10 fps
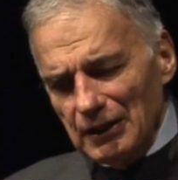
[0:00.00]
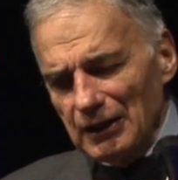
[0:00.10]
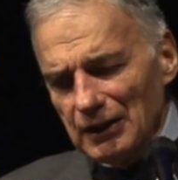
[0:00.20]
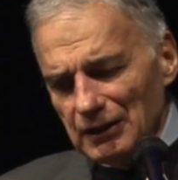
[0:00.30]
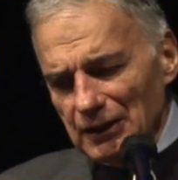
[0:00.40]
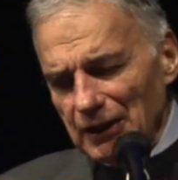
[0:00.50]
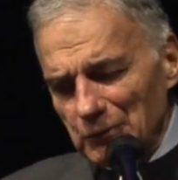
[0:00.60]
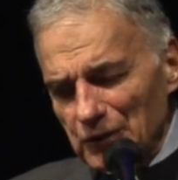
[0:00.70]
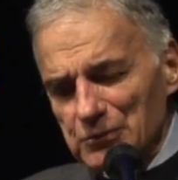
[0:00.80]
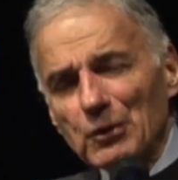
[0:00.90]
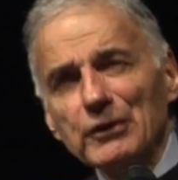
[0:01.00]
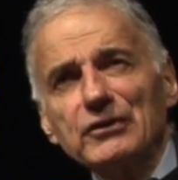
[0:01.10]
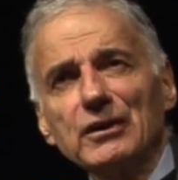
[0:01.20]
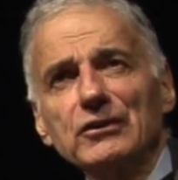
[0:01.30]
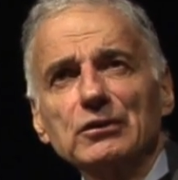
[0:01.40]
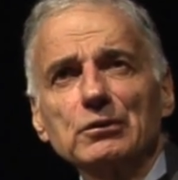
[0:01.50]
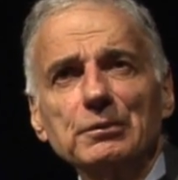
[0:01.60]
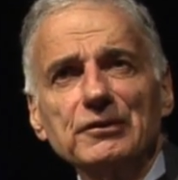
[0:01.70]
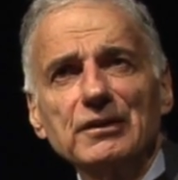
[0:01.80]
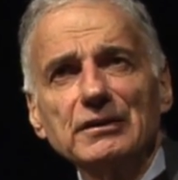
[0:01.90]
I wish more citizen
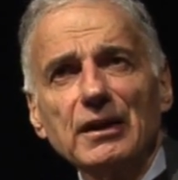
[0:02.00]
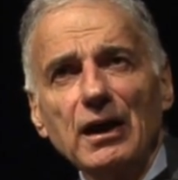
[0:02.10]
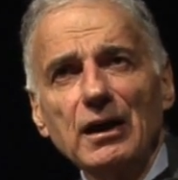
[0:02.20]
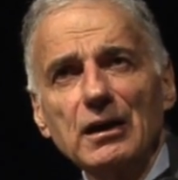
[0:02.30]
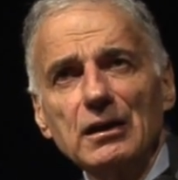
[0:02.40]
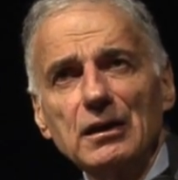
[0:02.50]
groups did that.